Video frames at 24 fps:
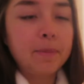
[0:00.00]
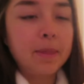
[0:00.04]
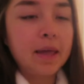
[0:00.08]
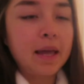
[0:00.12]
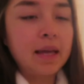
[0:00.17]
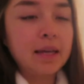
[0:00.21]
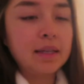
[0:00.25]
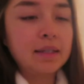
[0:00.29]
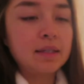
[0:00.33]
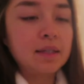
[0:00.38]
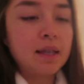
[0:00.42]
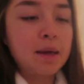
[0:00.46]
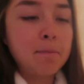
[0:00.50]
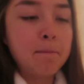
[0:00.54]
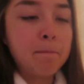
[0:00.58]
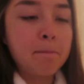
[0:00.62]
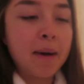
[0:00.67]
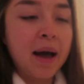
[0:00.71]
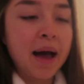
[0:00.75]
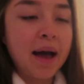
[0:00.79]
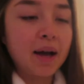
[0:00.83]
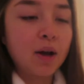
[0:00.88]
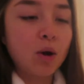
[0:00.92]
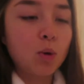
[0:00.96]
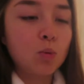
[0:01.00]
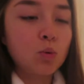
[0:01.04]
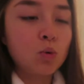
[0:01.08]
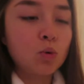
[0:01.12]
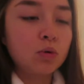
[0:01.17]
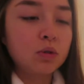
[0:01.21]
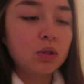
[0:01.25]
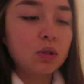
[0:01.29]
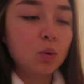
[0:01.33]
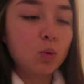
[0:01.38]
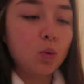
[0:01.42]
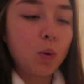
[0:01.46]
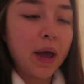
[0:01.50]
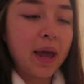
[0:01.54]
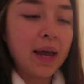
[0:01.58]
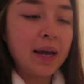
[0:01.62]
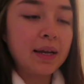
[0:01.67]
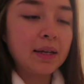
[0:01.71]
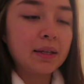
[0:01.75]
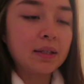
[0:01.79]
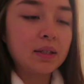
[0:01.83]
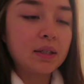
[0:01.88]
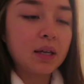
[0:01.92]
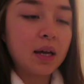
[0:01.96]
It is the MAC Water
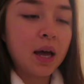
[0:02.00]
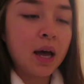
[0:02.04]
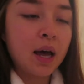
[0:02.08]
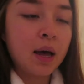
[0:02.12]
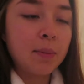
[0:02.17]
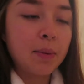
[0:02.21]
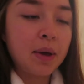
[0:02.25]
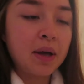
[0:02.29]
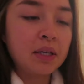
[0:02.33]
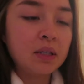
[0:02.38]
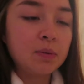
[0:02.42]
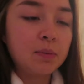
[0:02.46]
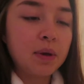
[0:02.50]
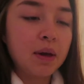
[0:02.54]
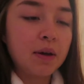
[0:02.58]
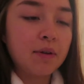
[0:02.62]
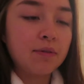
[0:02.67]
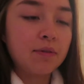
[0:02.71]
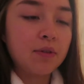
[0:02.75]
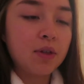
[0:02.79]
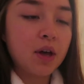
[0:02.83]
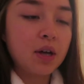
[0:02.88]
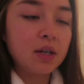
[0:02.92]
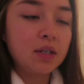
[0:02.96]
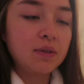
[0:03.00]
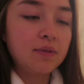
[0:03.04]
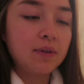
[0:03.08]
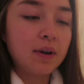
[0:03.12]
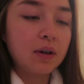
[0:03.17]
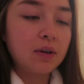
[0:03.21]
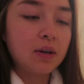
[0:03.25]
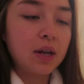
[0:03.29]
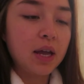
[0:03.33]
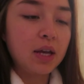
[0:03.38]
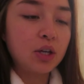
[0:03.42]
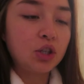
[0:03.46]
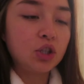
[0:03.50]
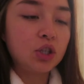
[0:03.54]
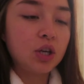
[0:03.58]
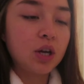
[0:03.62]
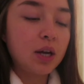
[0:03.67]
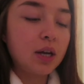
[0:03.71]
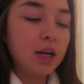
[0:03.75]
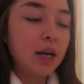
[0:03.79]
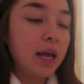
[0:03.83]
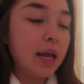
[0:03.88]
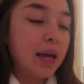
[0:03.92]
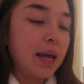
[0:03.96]
Weight SPF 30
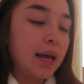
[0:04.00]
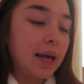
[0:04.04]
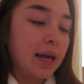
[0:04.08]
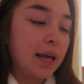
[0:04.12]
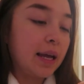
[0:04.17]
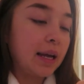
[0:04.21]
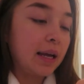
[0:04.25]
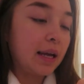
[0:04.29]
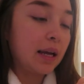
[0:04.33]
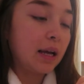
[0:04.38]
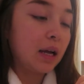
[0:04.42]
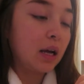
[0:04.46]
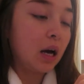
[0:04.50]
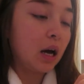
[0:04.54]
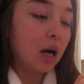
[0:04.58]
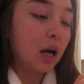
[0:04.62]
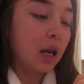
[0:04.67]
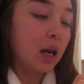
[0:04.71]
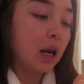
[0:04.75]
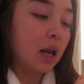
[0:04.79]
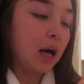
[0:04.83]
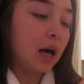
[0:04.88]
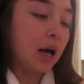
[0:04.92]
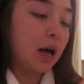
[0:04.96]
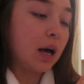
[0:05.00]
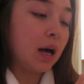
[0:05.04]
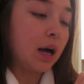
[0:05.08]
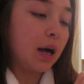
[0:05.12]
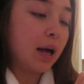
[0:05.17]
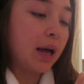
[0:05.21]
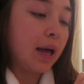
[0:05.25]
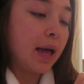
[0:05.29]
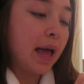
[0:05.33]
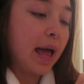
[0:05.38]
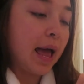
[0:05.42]
foundation in colour